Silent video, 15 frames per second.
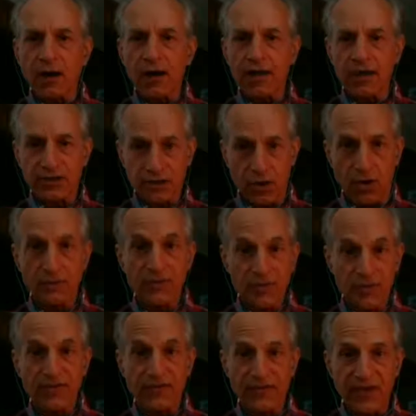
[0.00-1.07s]
in terms
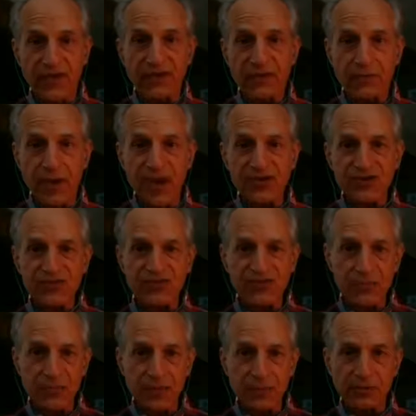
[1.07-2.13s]
of information for
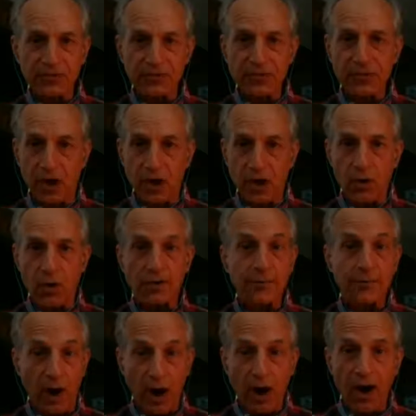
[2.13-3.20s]
people to go and
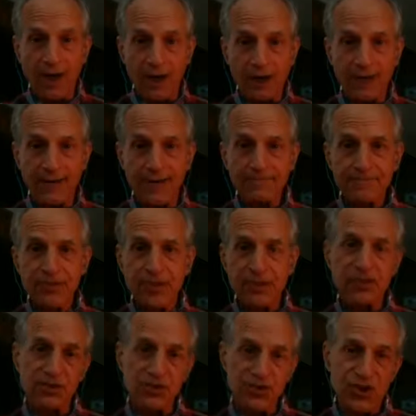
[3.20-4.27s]
buy in
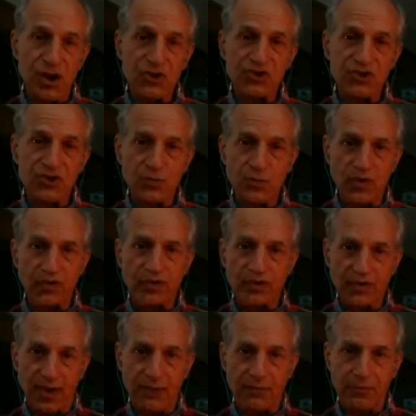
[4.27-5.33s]
conjunction with the
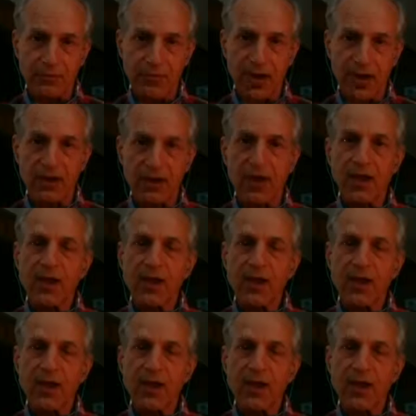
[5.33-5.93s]
taperaid,